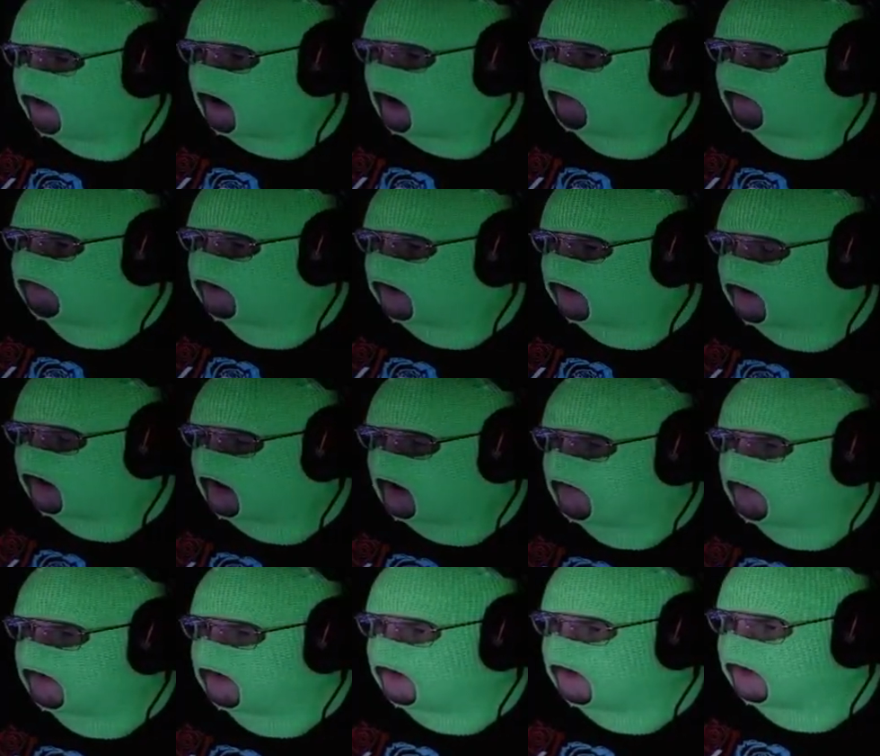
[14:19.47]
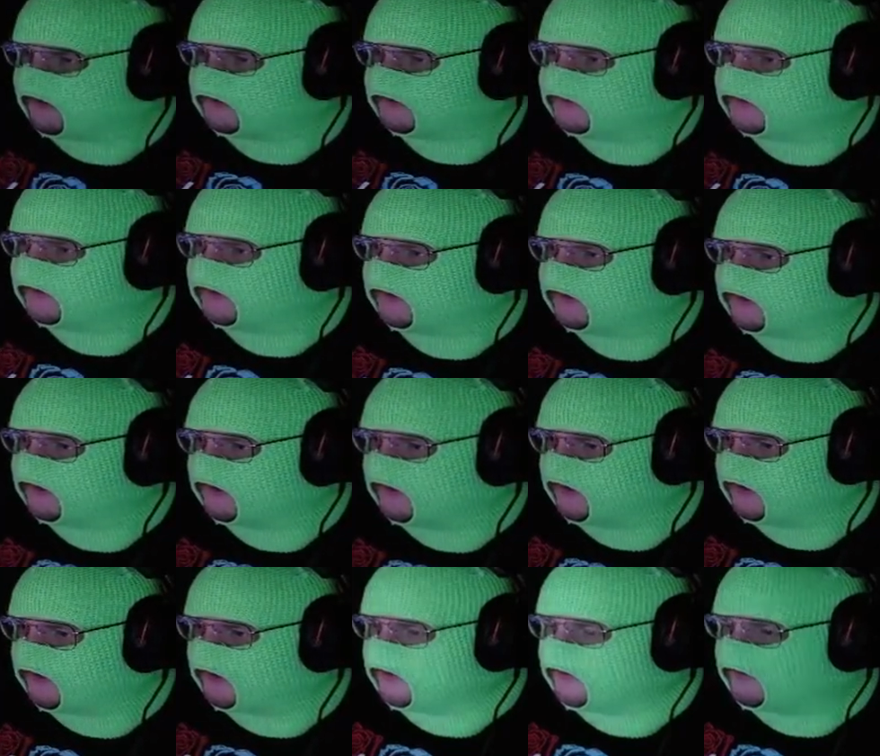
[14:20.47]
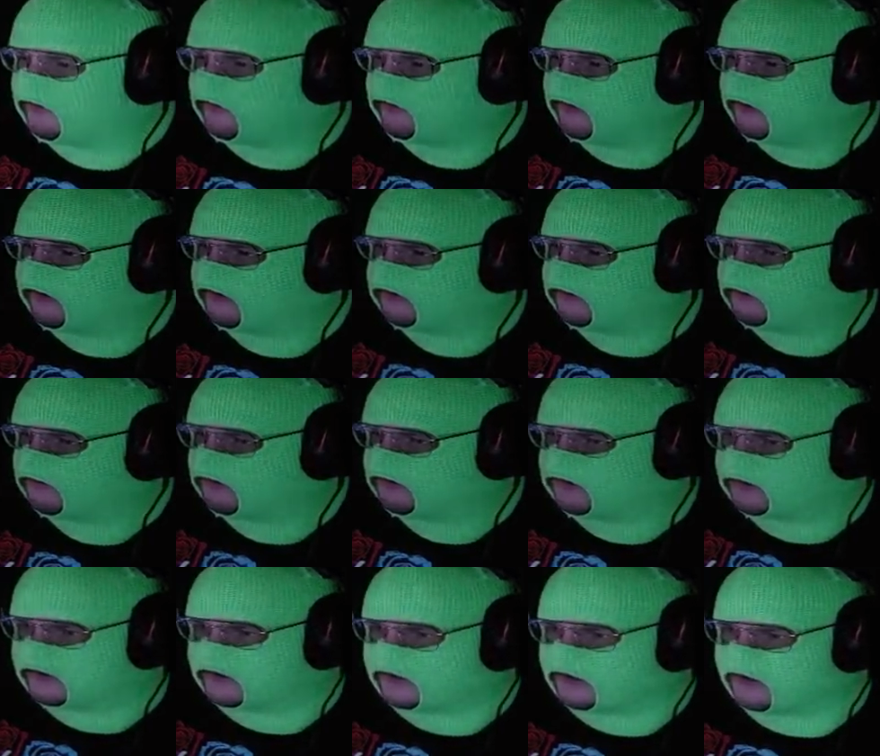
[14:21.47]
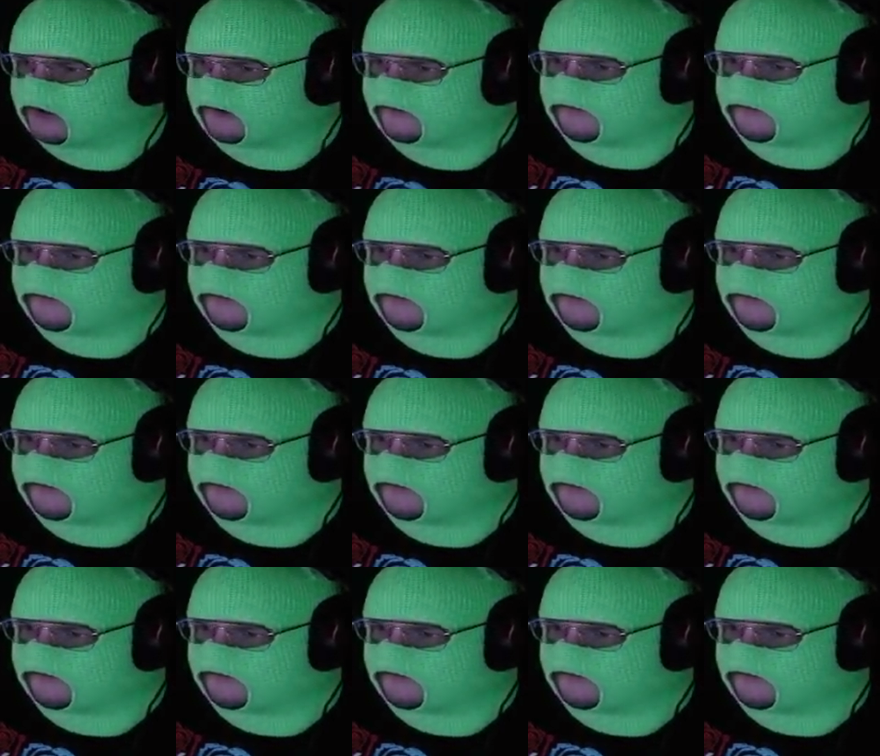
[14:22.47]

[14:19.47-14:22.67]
I have to climb into this. What is with the cat?